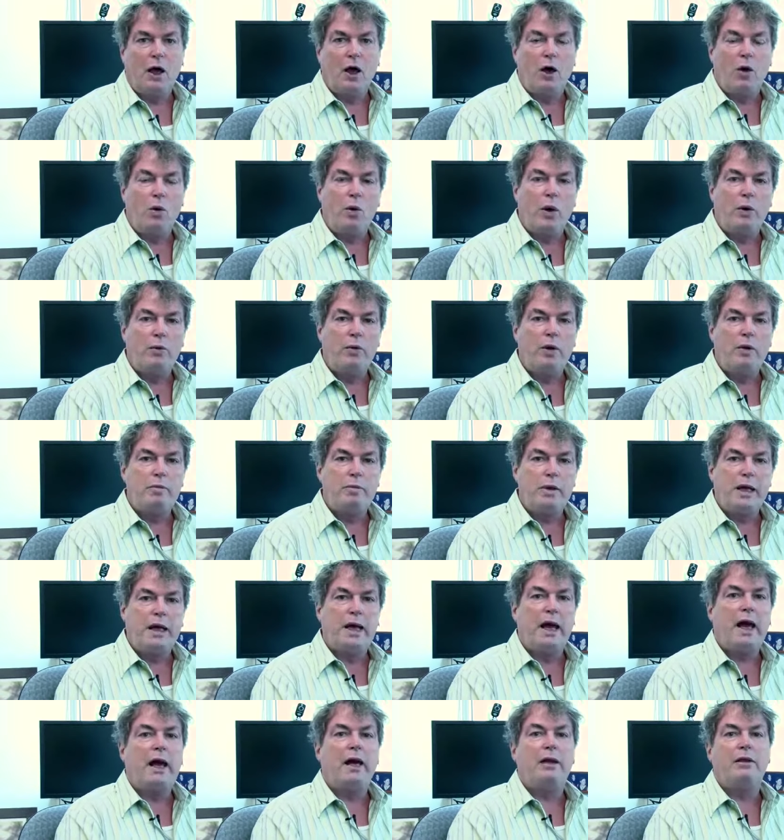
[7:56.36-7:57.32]
When we
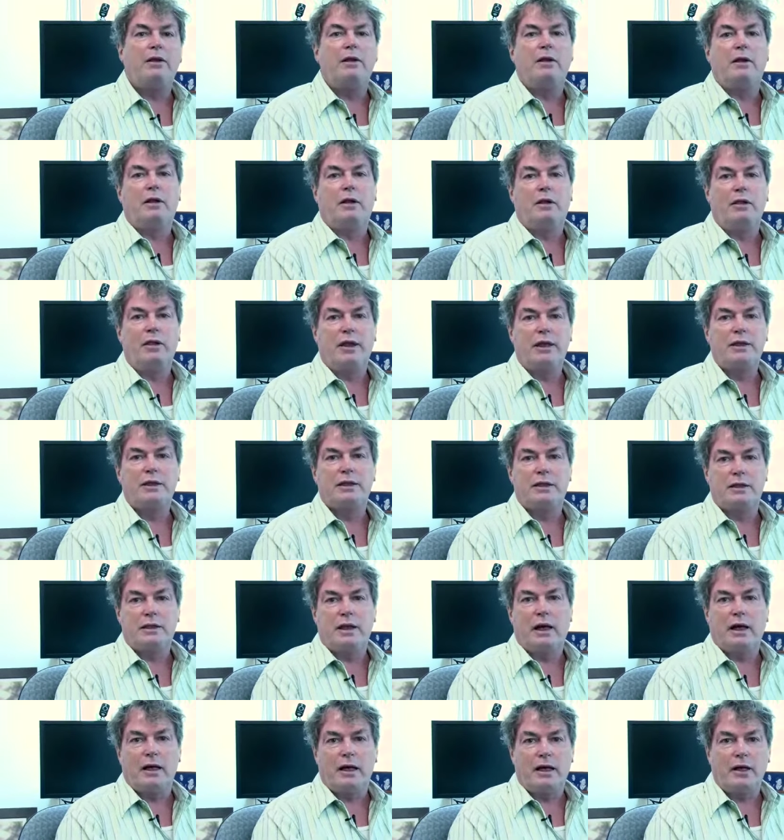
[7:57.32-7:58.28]
began this
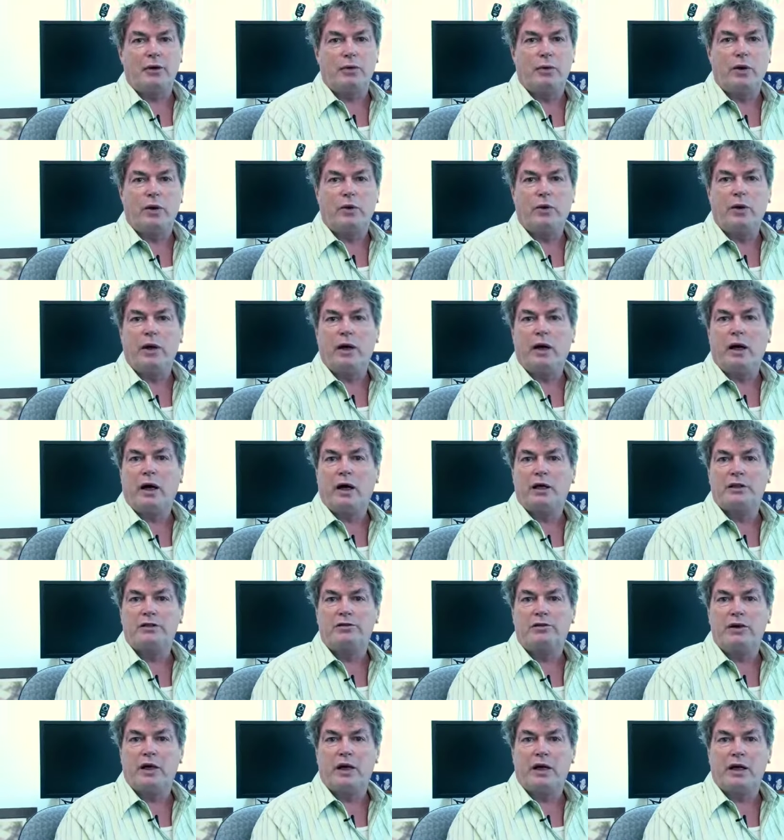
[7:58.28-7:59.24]
study, we
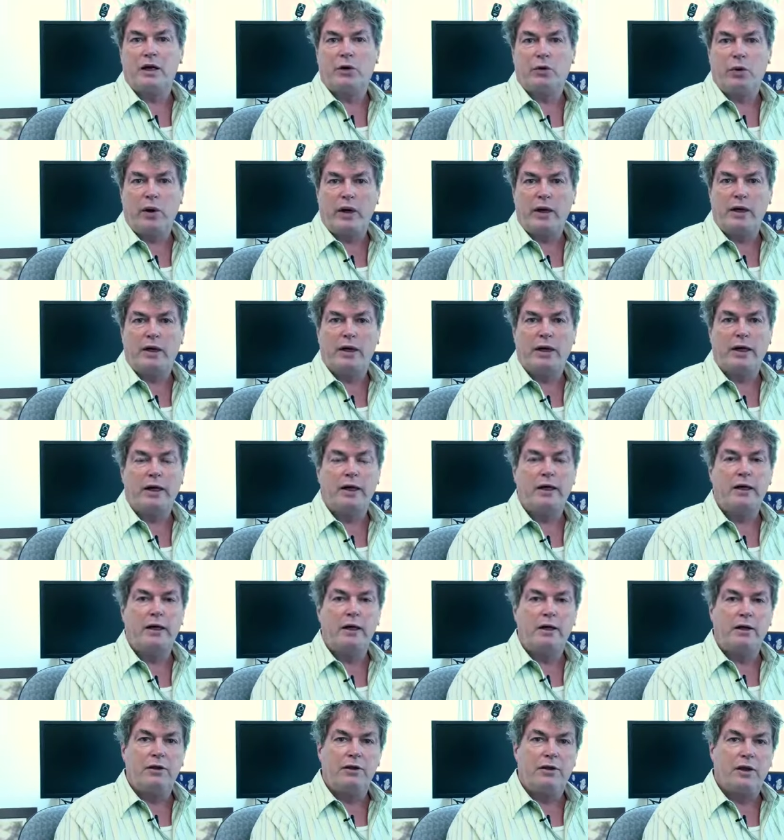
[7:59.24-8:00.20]
realised fairly quickly
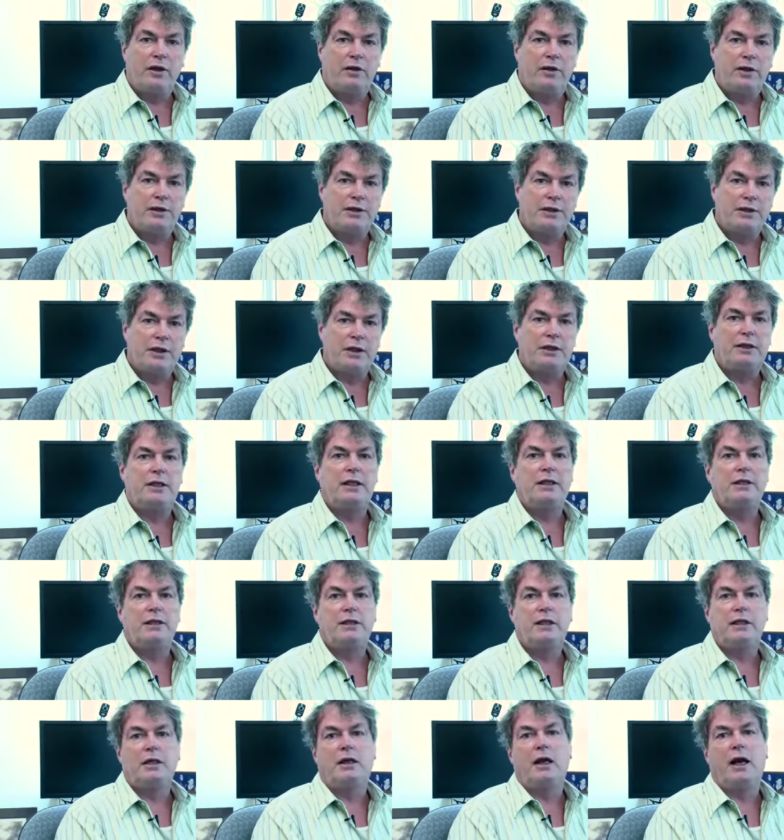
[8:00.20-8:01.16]
that the
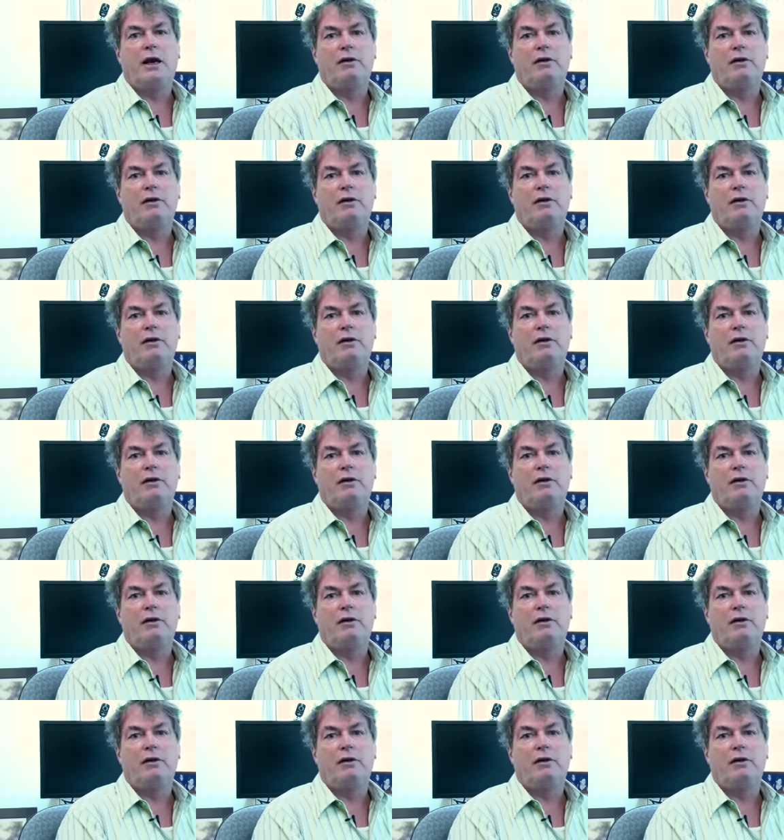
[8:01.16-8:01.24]
statistical